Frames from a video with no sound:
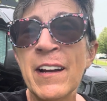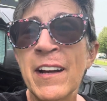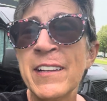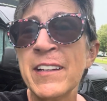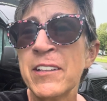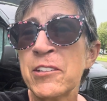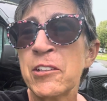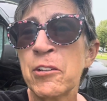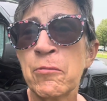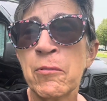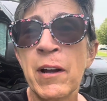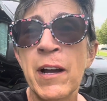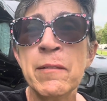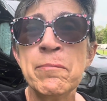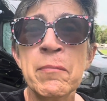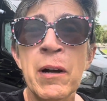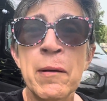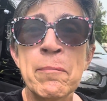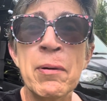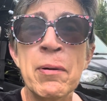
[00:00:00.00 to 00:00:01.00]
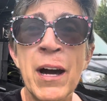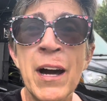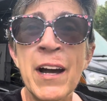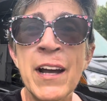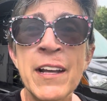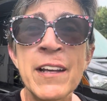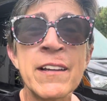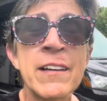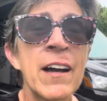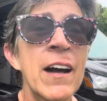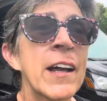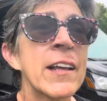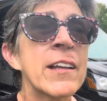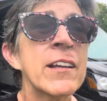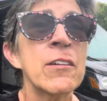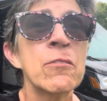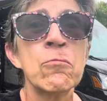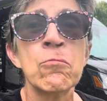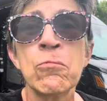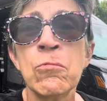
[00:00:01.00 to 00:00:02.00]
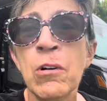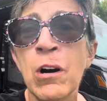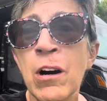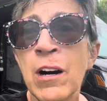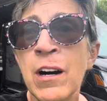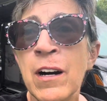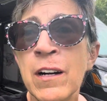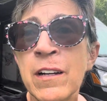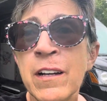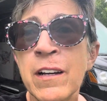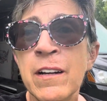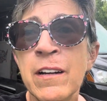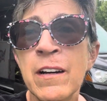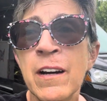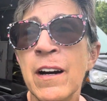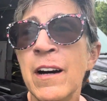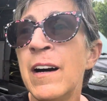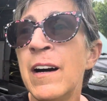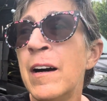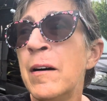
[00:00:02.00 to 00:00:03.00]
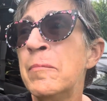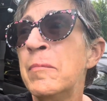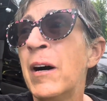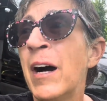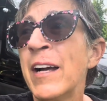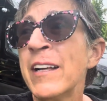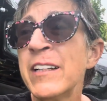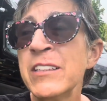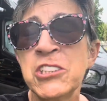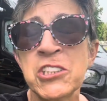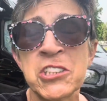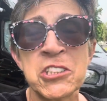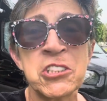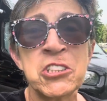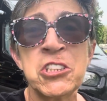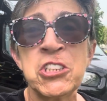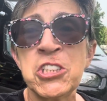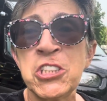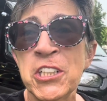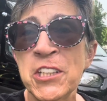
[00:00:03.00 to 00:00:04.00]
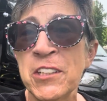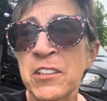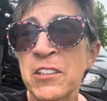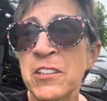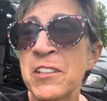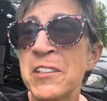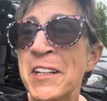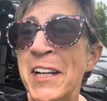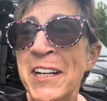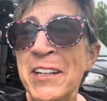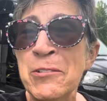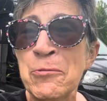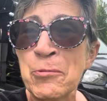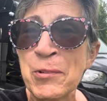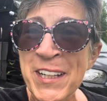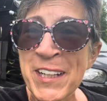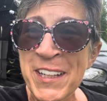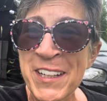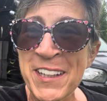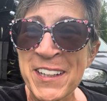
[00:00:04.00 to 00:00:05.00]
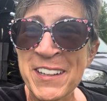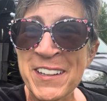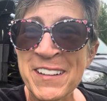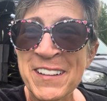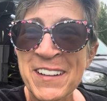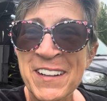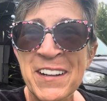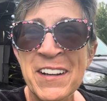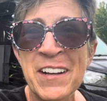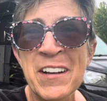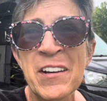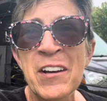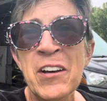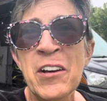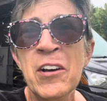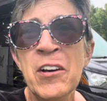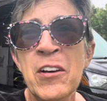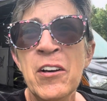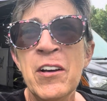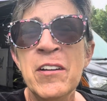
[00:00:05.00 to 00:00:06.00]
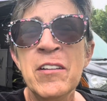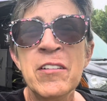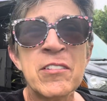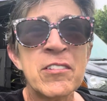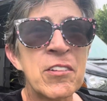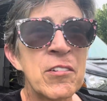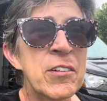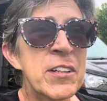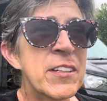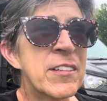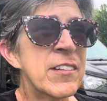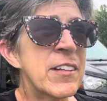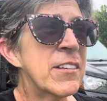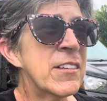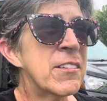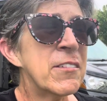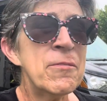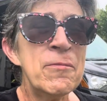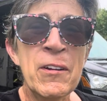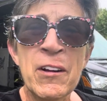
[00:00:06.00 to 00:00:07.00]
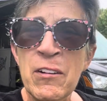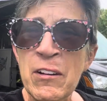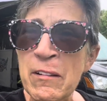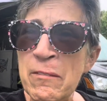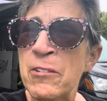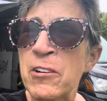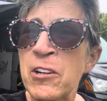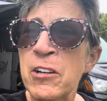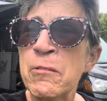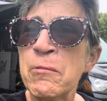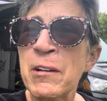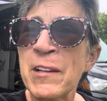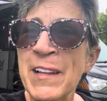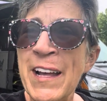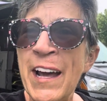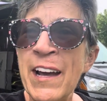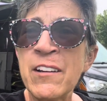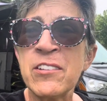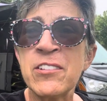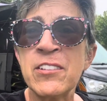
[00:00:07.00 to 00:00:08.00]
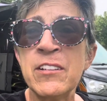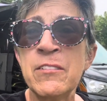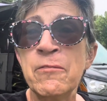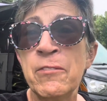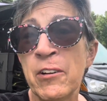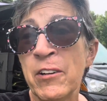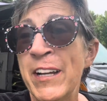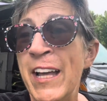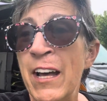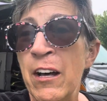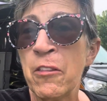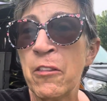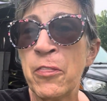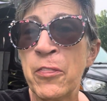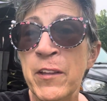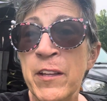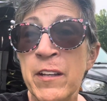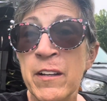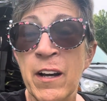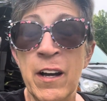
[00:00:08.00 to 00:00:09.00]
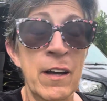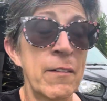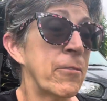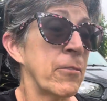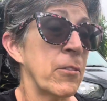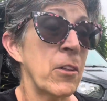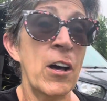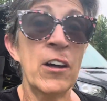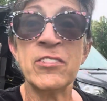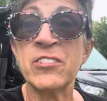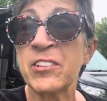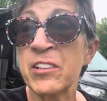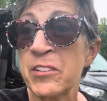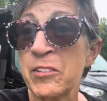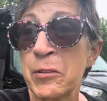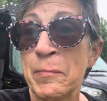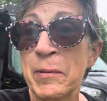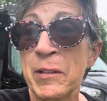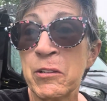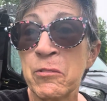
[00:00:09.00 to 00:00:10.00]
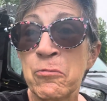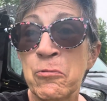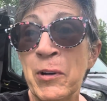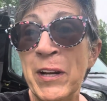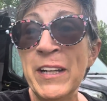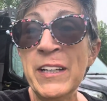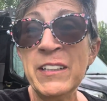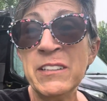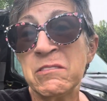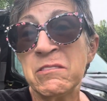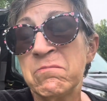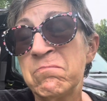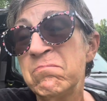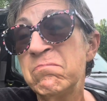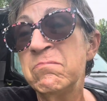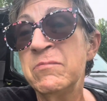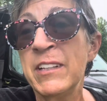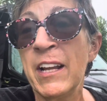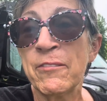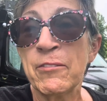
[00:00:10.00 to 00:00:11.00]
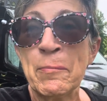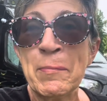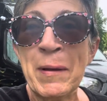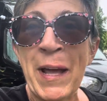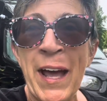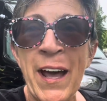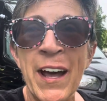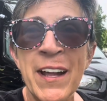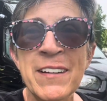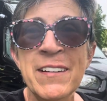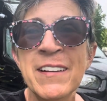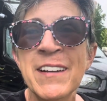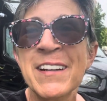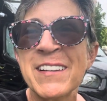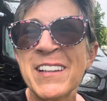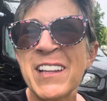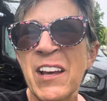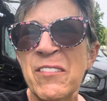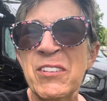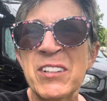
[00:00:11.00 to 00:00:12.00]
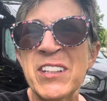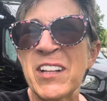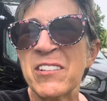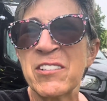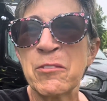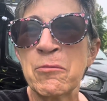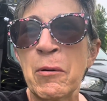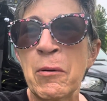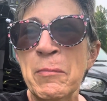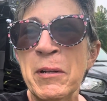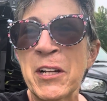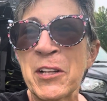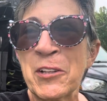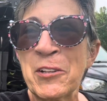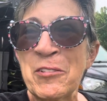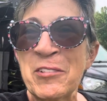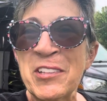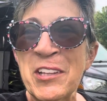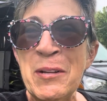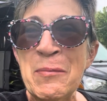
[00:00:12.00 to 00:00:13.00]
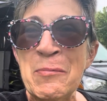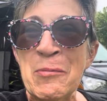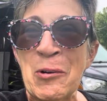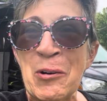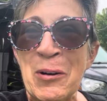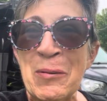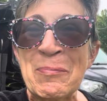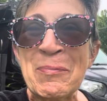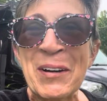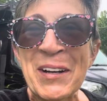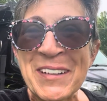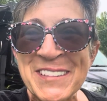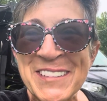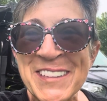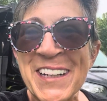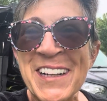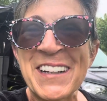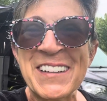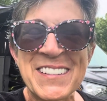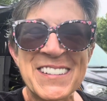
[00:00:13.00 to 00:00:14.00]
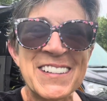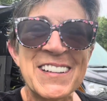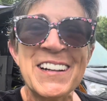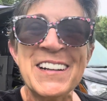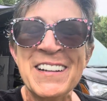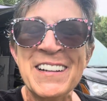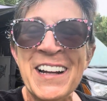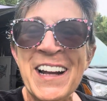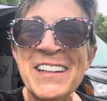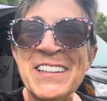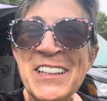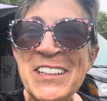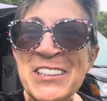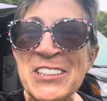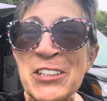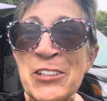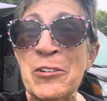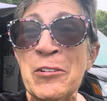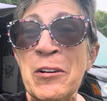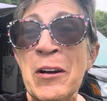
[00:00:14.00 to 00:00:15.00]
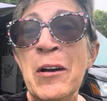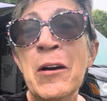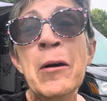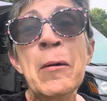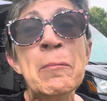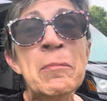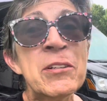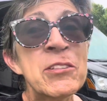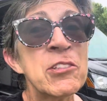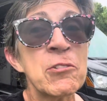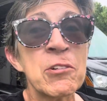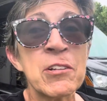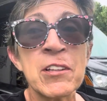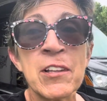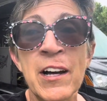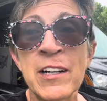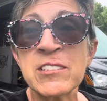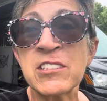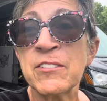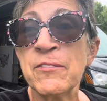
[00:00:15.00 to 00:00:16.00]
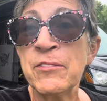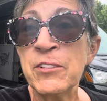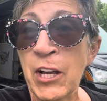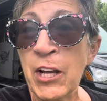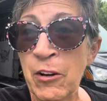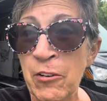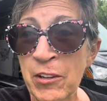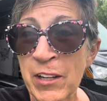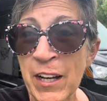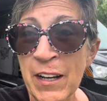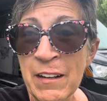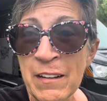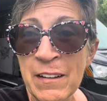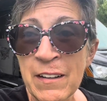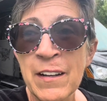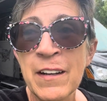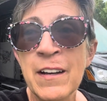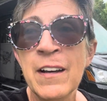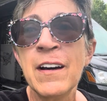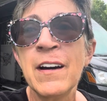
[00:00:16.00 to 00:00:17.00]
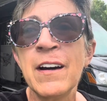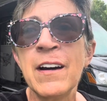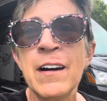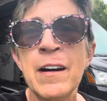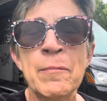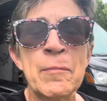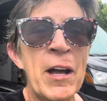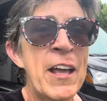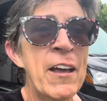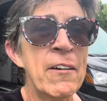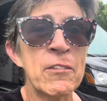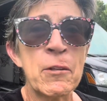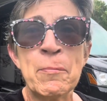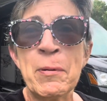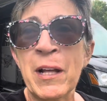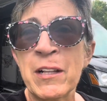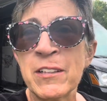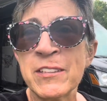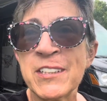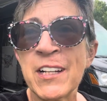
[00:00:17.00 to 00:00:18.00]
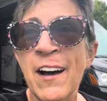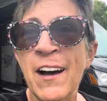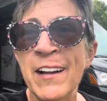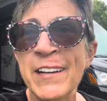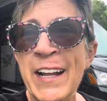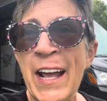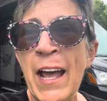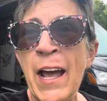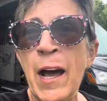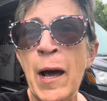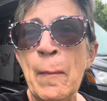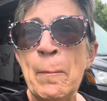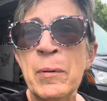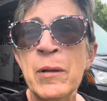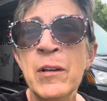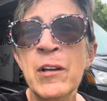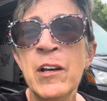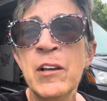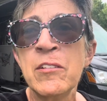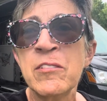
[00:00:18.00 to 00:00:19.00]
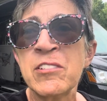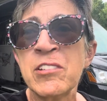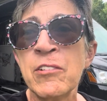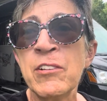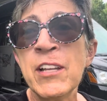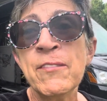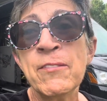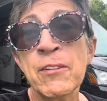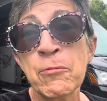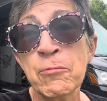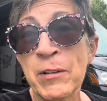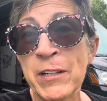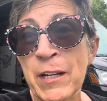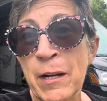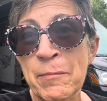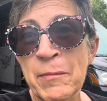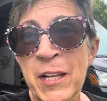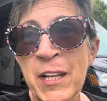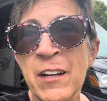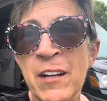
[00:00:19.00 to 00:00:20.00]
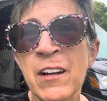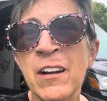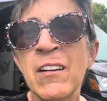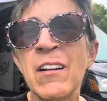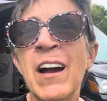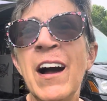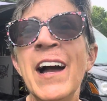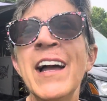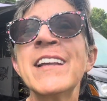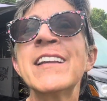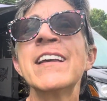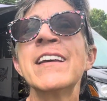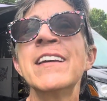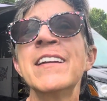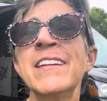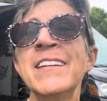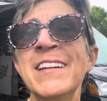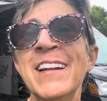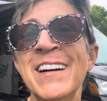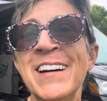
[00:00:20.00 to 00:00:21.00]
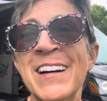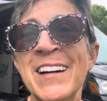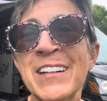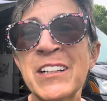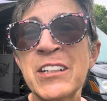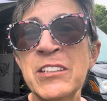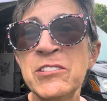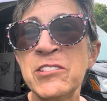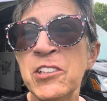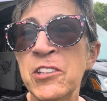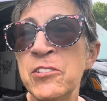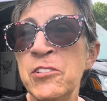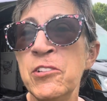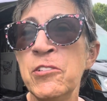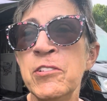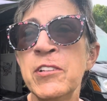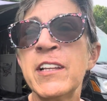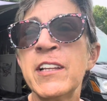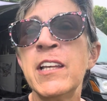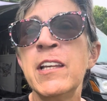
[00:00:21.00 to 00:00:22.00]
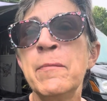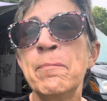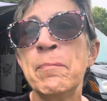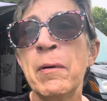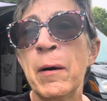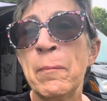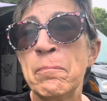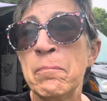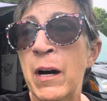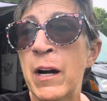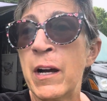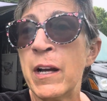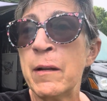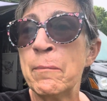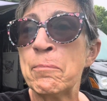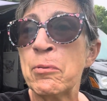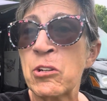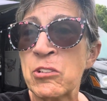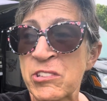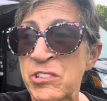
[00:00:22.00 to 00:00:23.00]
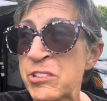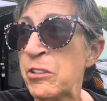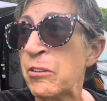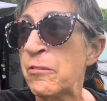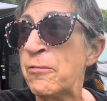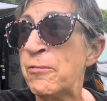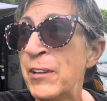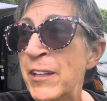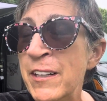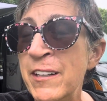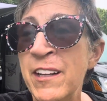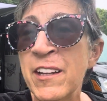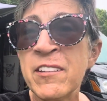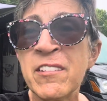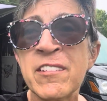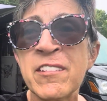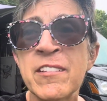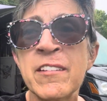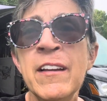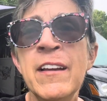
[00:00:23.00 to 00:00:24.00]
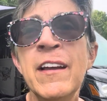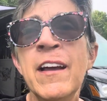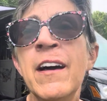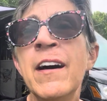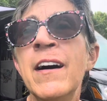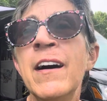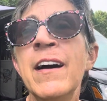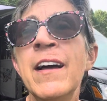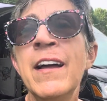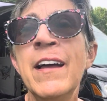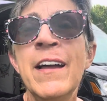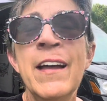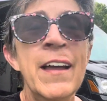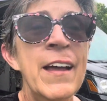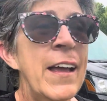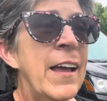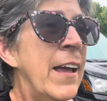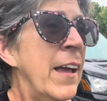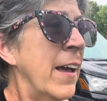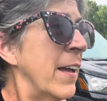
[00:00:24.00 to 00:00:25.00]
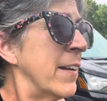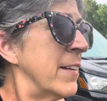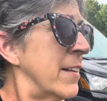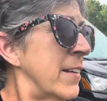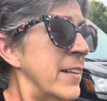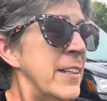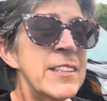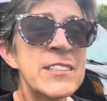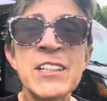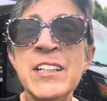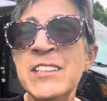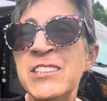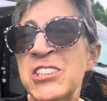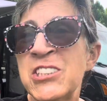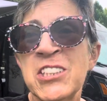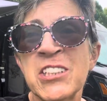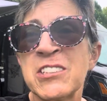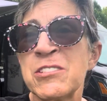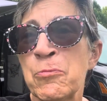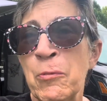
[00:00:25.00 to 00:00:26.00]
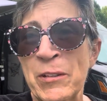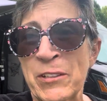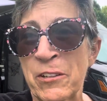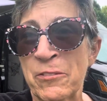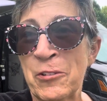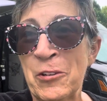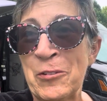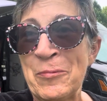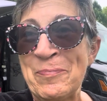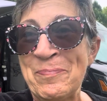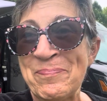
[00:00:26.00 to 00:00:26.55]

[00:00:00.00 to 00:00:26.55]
I get to ride my bike, I can walk, um, I can just chill and read. So it's, it's very, very relaxing, very healthy. I've lost a little bit of weight, never bad. Kevin doesn't want me to lose anymore, but uh, I need to. Been doing lots of yoga. Um, I have the Peloton app, so even when I'm here, I can uh, continue to keep up my personal fitness. And it, it's just wonderful.